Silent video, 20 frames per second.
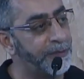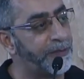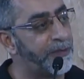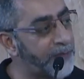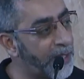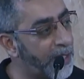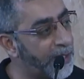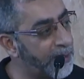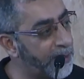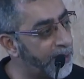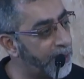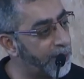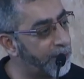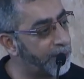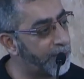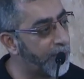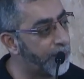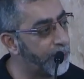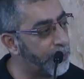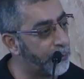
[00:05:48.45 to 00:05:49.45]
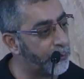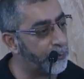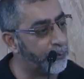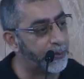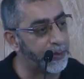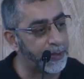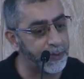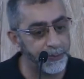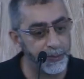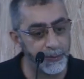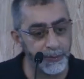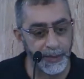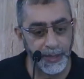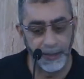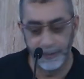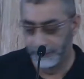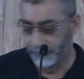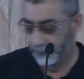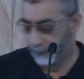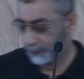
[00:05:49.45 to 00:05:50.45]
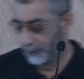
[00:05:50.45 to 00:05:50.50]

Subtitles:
Jazakallah. Assalamu alaikum wa rahmatullah.